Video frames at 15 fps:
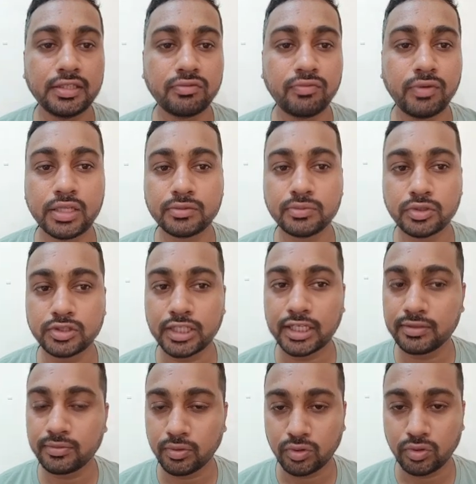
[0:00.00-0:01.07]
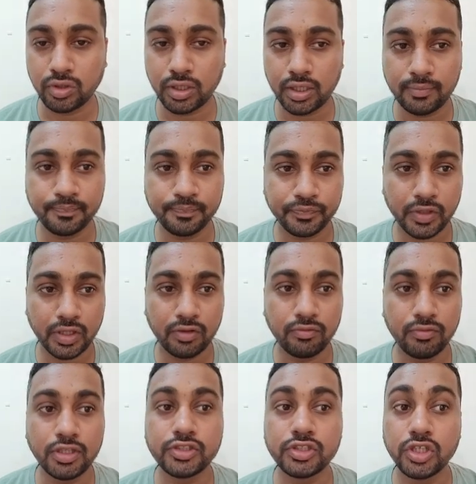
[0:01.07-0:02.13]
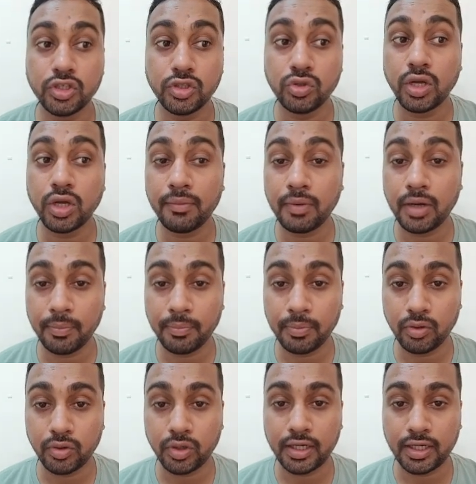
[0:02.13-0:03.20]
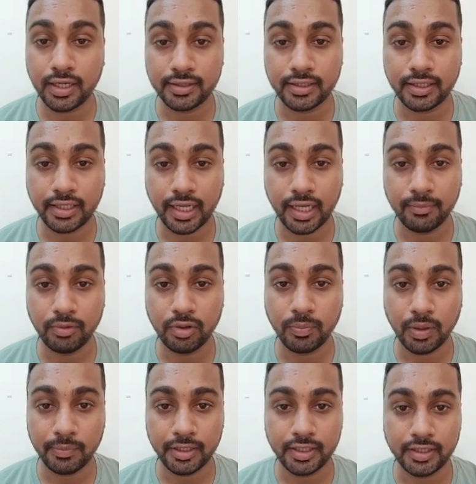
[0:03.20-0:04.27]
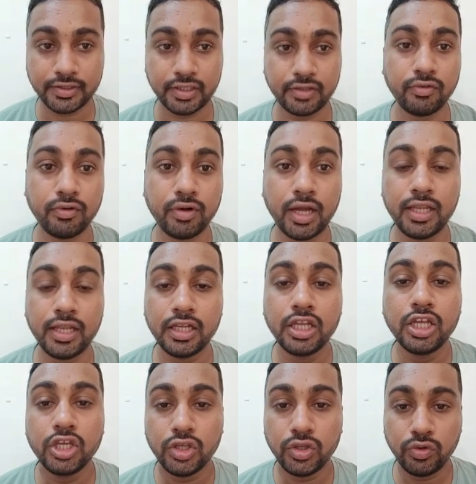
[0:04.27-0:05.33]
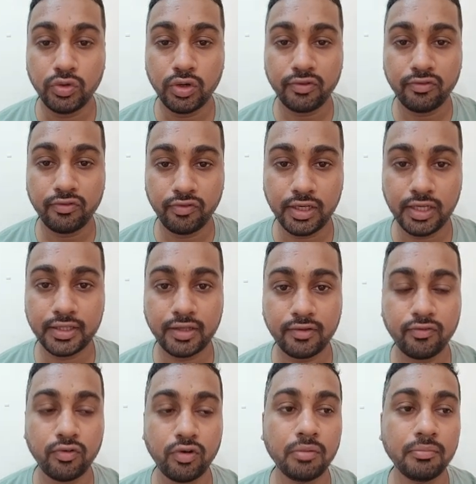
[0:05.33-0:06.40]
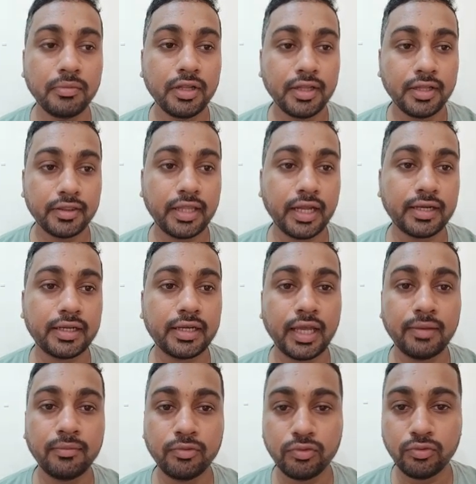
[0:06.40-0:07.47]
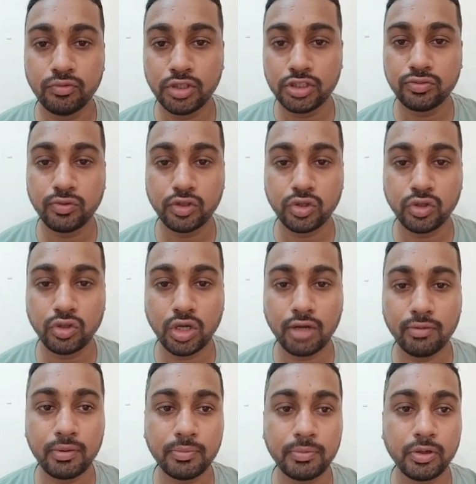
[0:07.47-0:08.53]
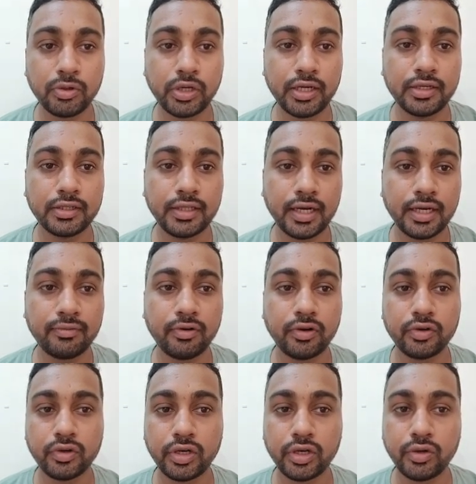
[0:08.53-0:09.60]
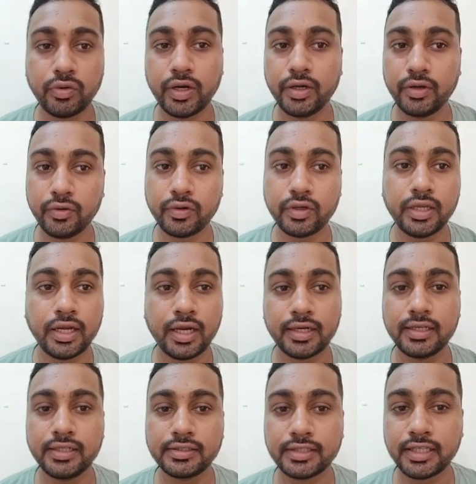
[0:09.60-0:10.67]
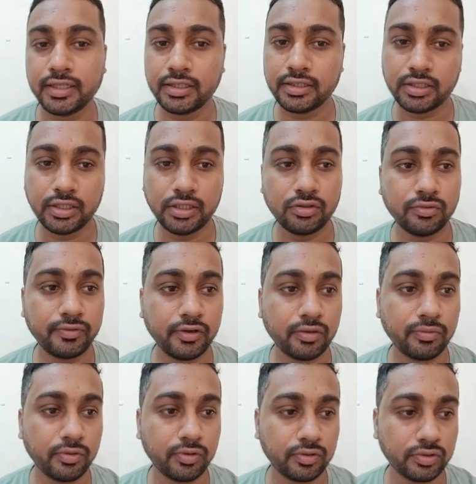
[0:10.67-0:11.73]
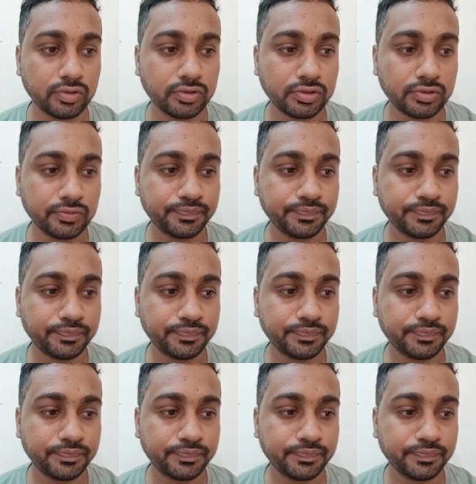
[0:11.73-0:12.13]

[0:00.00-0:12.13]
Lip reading: is passport size photograph which you have uploaded at the time of application. While you are filling the form, that time which photo you have uploaded, that photo required. Okay, at least carry 3 to 4 photos.